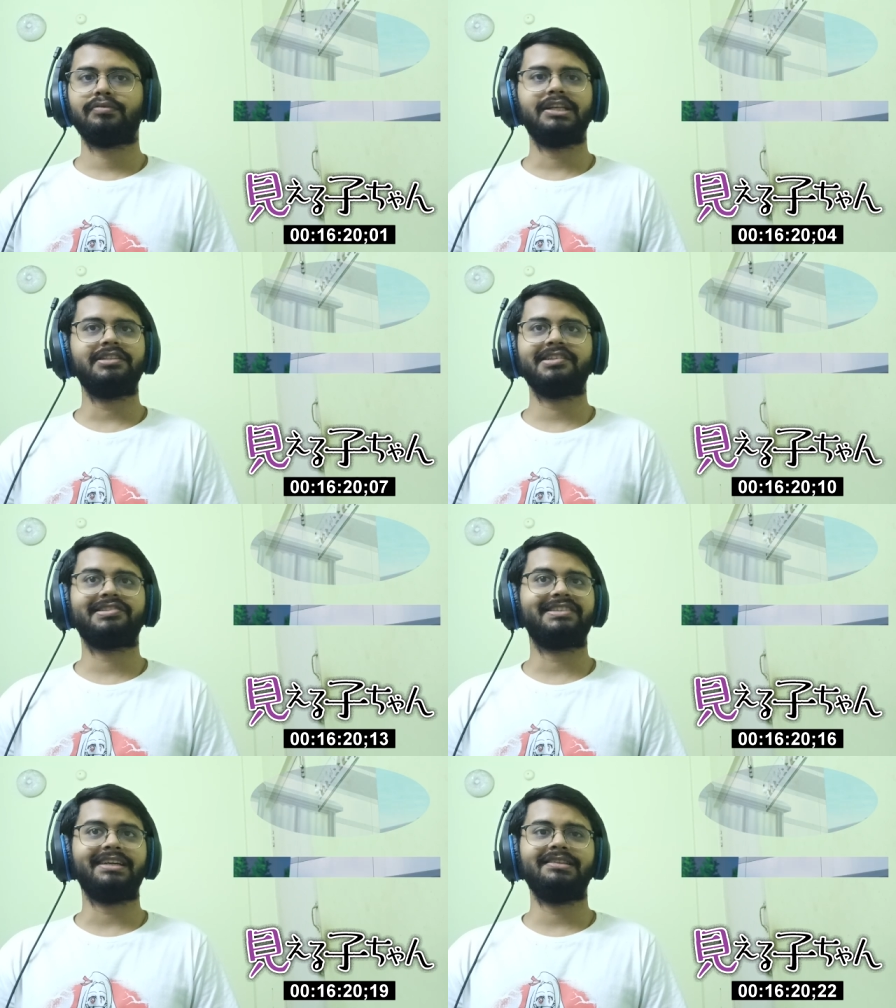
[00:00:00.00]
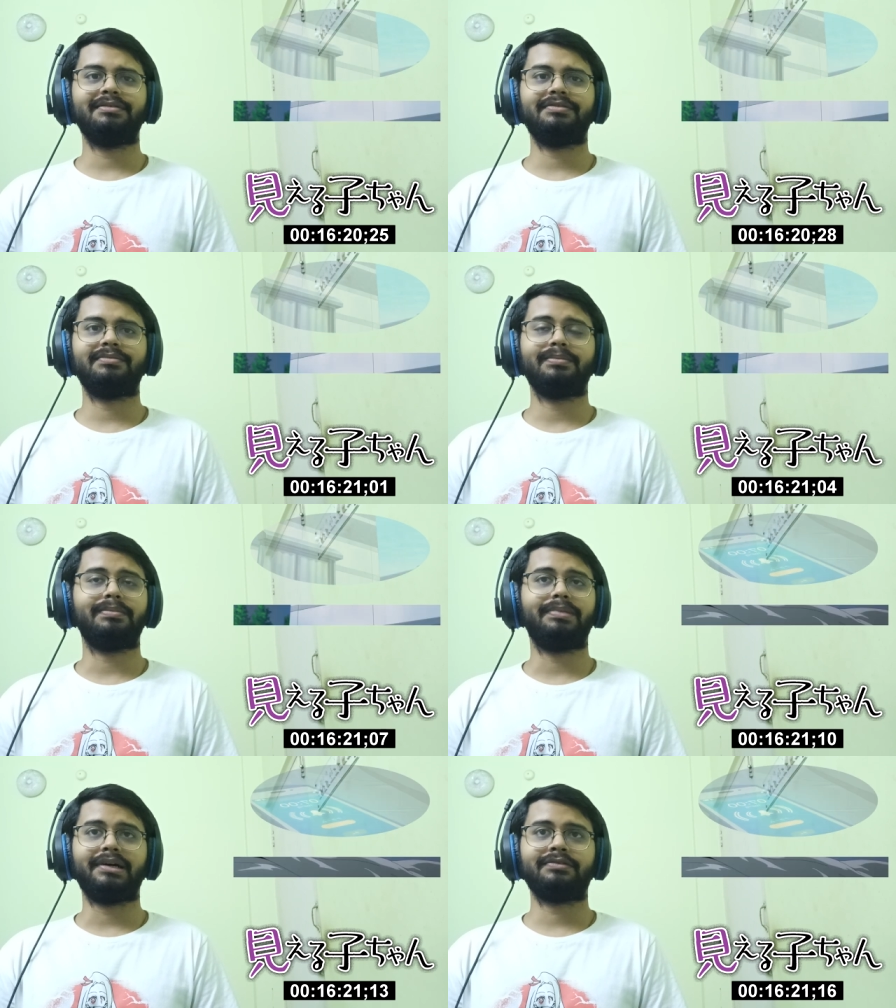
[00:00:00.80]
Will it just stay in the
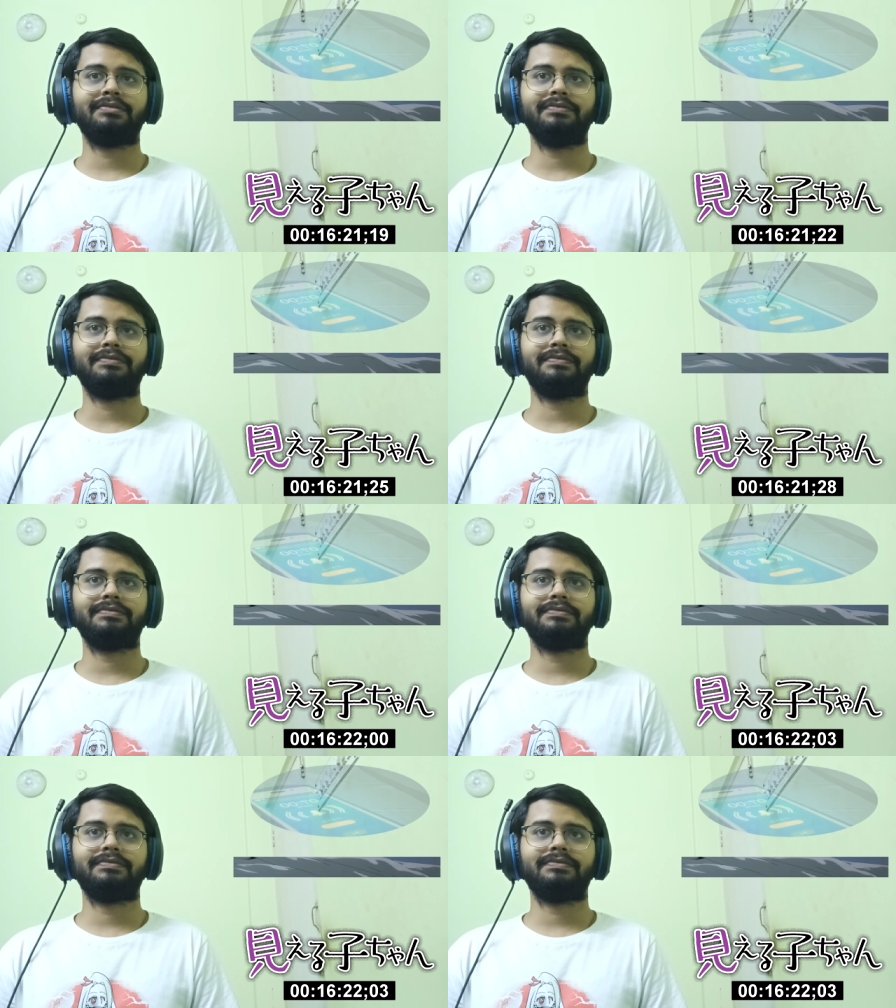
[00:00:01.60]
bathroom